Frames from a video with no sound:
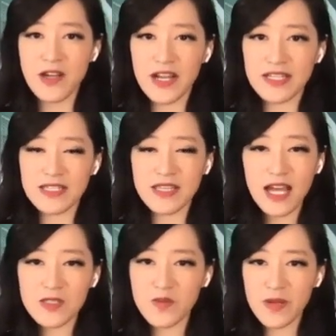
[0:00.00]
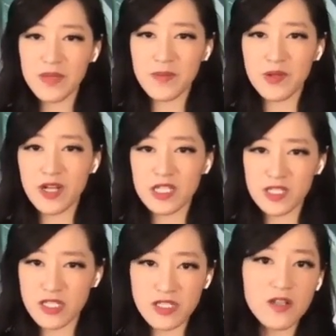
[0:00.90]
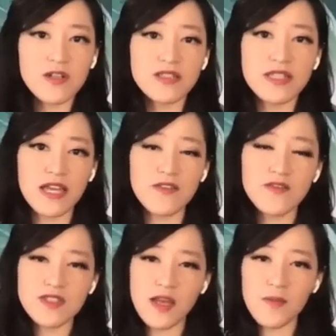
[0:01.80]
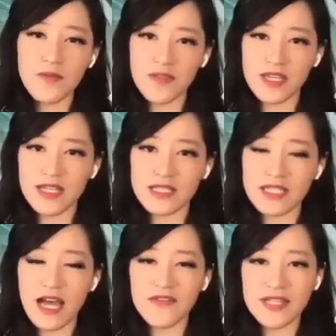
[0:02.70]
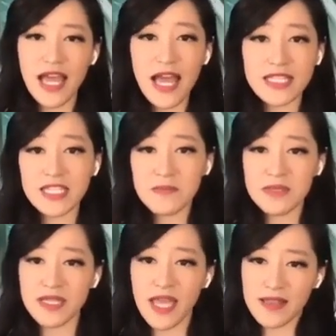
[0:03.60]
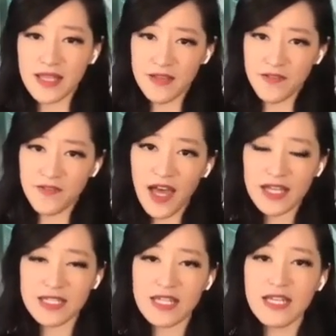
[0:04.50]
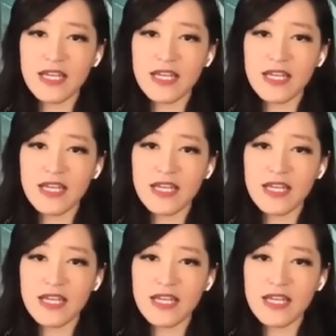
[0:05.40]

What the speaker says: All right. So that's why people are concerned that if some things have an antiplatelet effect,